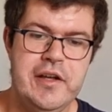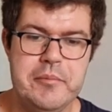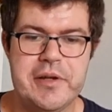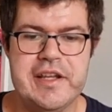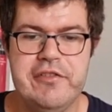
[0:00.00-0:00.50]

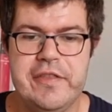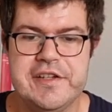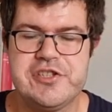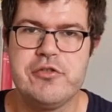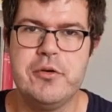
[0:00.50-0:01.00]
but given
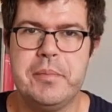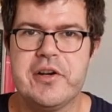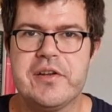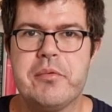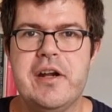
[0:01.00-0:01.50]
this short
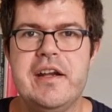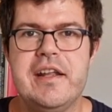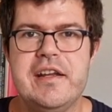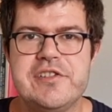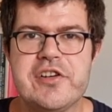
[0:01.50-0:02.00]
book is
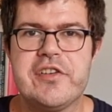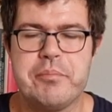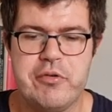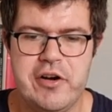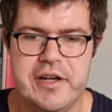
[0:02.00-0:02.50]
really just a
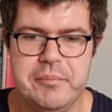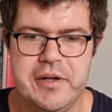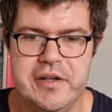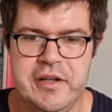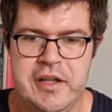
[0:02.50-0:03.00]

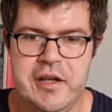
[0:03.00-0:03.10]
primer,